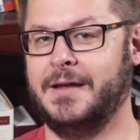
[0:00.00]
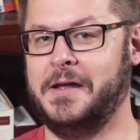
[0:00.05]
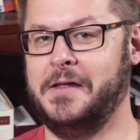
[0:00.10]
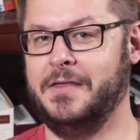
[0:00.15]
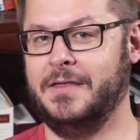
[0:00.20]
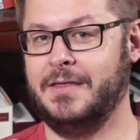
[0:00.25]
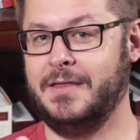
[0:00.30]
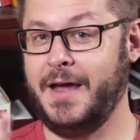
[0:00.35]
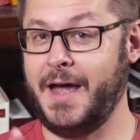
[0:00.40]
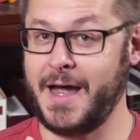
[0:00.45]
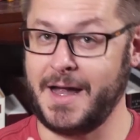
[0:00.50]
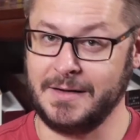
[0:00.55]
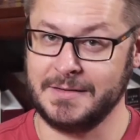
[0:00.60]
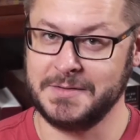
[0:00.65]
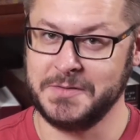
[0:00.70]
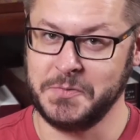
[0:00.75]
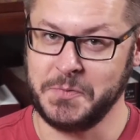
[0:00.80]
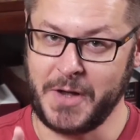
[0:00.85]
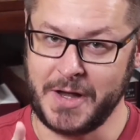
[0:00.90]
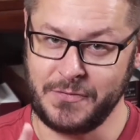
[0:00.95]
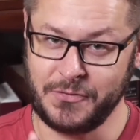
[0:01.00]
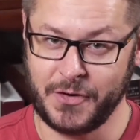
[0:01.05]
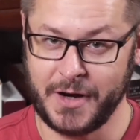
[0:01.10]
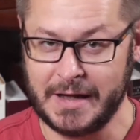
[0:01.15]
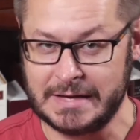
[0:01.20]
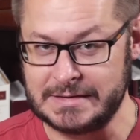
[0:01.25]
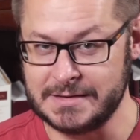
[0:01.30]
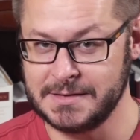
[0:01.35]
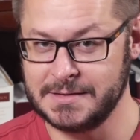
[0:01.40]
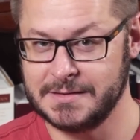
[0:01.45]
And that, my
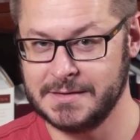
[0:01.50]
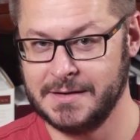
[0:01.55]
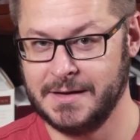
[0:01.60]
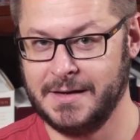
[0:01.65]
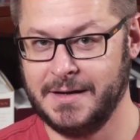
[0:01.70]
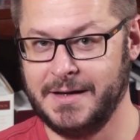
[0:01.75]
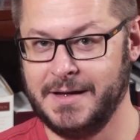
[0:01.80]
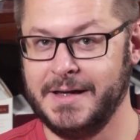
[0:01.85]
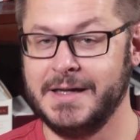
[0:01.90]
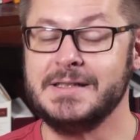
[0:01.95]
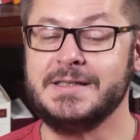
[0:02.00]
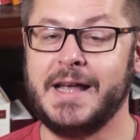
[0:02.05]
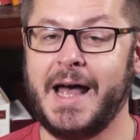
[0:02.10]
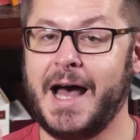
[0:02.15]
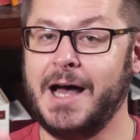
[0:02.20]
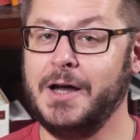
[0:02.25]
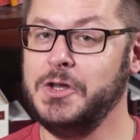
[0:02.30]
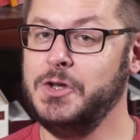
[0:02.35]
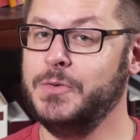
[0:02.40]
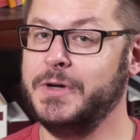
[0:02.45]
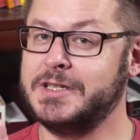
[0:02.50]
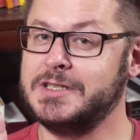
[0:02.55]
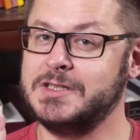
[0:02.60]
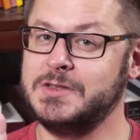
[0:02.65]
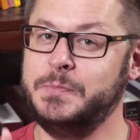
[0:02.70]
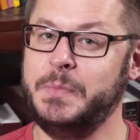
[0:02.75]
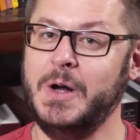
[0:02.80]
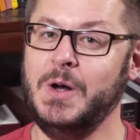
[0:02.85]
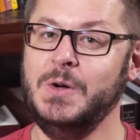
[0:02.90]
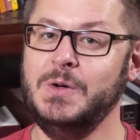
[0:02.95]
friends, is how you
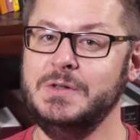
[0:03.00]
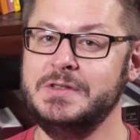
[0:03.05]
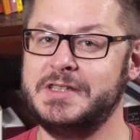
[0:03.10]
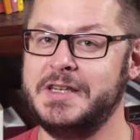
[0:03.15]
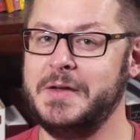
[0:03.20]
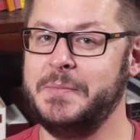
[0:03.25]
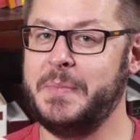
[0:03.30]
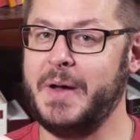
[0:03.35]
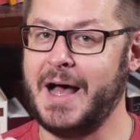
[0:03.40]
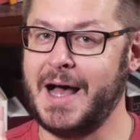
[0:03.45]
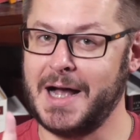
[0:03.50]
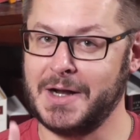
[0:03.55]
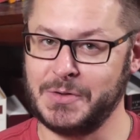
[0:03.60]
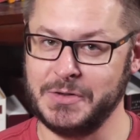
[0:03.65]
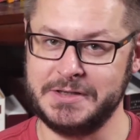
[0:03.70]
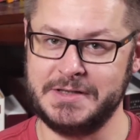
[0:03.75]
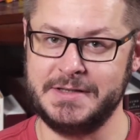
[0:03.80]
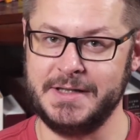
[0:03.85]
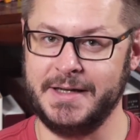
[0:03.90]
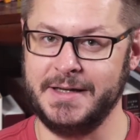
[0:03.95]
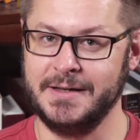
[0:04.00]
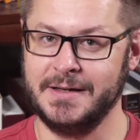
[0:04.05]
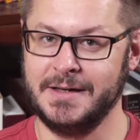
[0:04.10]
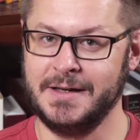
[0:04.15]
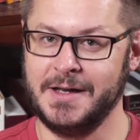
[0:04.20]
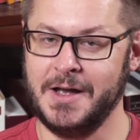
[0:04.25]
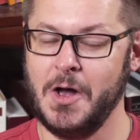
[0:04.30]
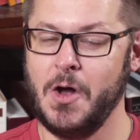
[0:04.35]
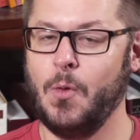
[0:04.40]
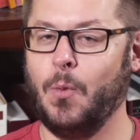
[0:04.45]
expose hypocrisy
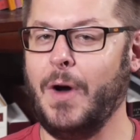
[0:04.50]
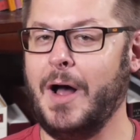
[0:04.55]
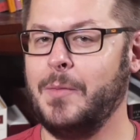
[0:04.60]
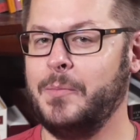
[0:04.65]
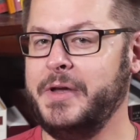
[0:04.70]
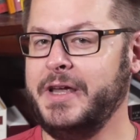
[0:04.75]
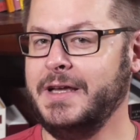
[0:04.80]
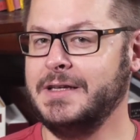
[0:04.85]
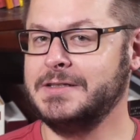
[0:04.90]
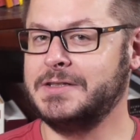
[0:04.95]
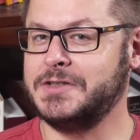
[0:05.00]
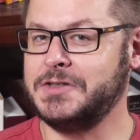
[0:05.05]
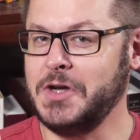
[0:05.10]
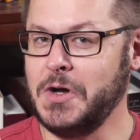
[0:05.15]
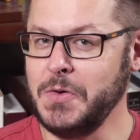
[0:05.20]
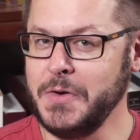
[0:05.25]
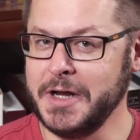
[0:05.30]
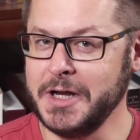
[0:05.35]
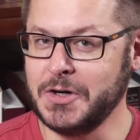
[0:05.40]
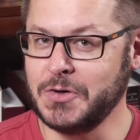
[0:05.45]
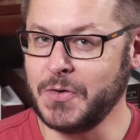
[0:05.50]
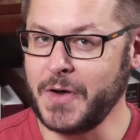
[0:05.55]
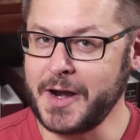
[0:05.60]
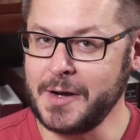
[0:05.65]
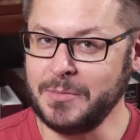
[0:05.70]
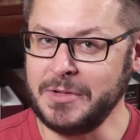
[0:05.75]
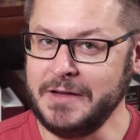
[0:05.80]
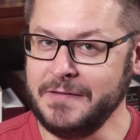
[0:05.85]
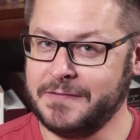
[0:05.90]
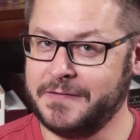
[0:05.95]
while being so
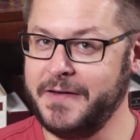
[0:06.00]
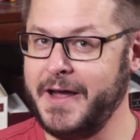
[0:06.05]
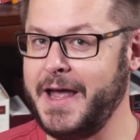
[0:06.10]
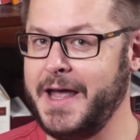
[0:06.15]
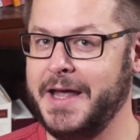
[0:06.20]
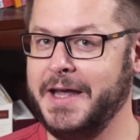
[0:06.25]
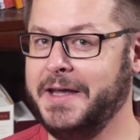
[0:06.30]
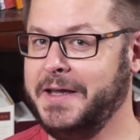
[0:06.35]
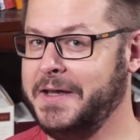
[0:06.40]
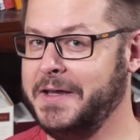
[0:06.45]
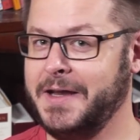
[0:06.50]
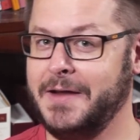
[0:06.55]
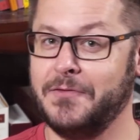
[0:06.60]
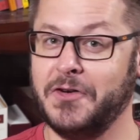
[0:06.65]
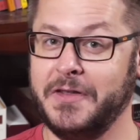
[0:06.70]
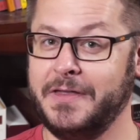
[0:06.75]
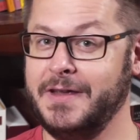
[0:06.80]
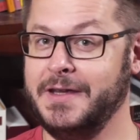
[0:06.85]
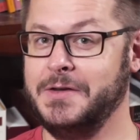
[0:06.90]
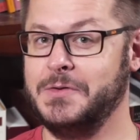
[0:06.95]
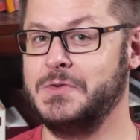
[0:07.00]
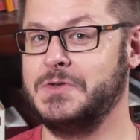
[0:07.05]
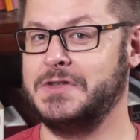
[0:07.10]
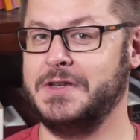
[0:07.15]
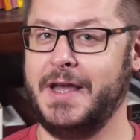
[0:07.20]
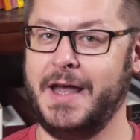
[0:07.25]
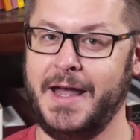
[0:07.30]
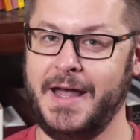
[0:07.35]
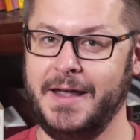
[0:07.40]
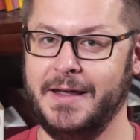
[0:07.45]
incredibly vague in everything you
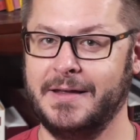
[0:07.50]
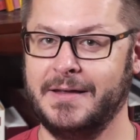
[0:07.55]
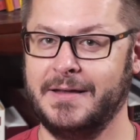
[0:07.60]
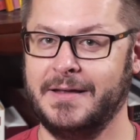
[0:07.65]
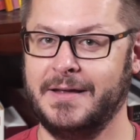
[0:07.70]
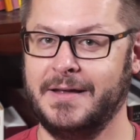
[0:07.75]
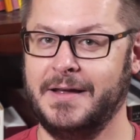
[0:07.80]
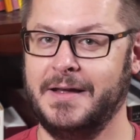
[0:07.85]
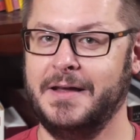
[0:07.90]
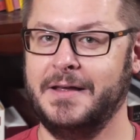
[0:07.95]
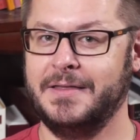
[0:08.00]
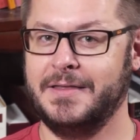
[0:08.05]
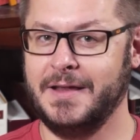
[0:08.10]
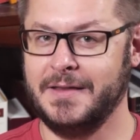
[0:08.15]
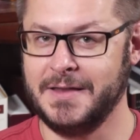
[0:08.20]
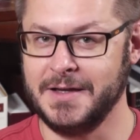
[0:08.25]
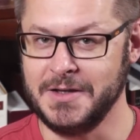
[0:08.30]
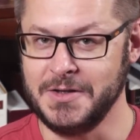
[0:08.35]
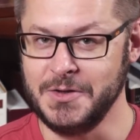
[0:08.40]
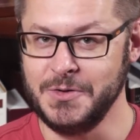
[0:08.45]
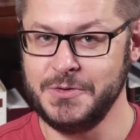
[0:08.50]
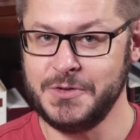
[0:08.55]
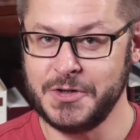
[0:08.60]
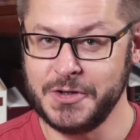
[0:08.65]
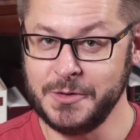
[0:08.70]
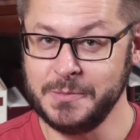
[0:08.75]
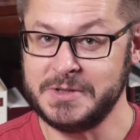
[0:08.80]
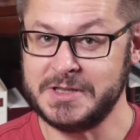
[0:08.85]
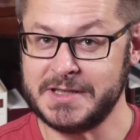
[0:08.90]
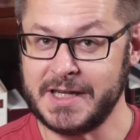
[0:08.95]
say that the
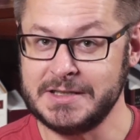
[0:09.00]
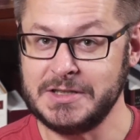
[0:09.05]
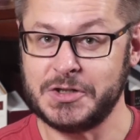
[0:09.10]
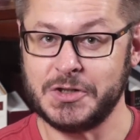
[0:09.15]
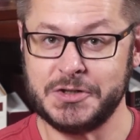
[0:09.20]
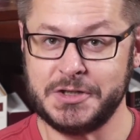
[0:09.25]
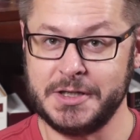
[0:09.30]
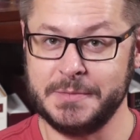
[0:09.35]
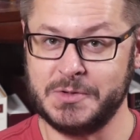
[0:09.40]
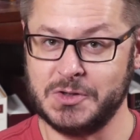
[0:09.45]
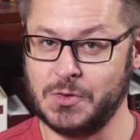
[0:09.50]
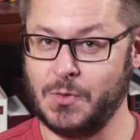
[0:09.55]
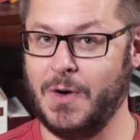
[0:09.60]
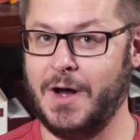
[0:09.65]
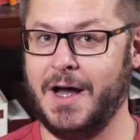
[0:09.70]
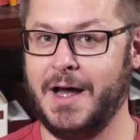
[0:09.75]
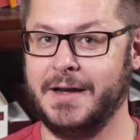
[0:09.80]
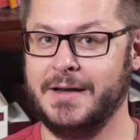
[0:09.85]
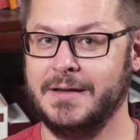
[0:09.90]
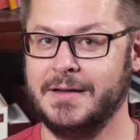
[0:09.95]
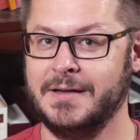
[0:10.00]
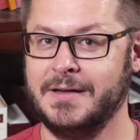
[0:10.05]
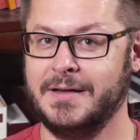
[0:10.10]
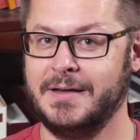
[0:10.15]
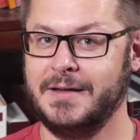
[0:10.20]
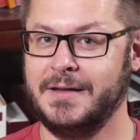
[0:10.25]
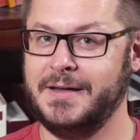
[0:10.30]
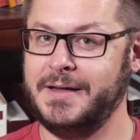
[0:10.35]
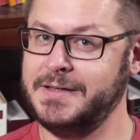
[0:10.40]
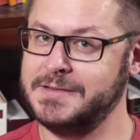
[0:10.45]
YouTube censorship squad
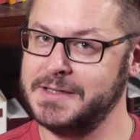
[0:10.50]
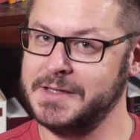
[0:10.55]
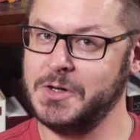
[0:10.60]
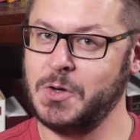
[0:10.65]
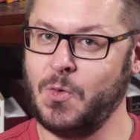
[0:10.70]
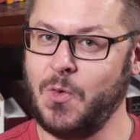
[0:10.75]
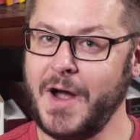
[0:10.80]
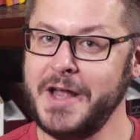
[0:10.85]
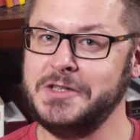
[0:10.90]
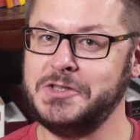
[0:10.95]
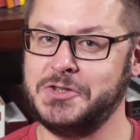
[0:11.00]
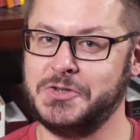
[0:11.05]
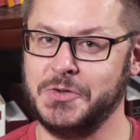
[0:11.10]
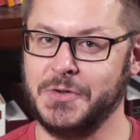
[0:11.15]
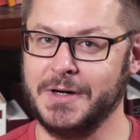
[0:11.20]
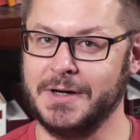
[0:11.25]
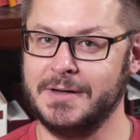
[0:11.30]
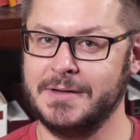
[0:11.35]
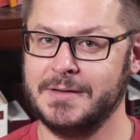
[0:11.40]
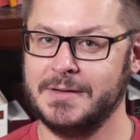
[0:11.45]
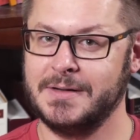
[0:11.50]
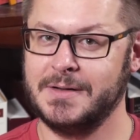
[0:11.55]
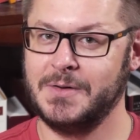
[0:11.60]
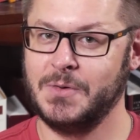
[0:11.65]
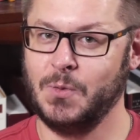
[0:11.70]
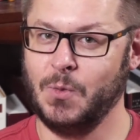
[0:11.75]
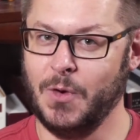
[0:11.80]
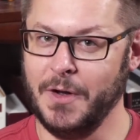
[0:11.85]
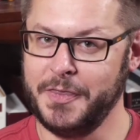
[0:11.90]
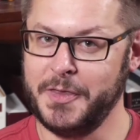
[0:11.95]
isn't quite sure
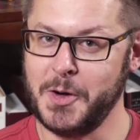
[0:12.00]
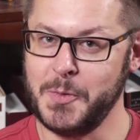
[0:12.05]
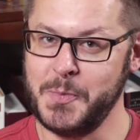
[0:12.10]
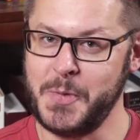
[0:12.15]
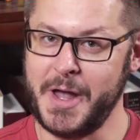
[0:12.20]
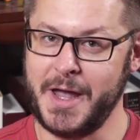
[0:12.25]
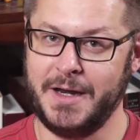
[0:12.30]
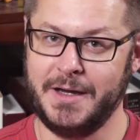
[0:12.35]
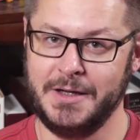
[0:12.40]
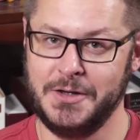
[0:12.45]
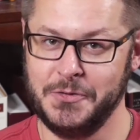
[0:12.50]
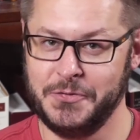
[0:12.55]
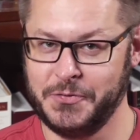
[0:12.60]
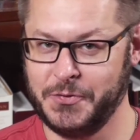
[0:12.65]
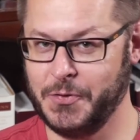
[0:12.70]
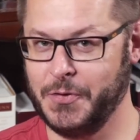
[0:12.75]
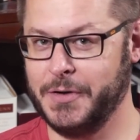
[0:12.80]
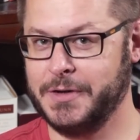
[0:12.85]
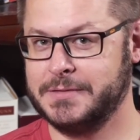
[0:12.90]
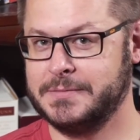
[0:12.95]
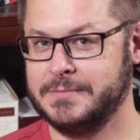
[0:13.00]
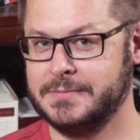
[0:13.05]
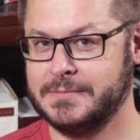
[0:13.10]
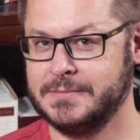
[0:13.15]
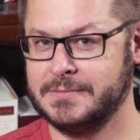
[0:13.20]
what they're banning you for.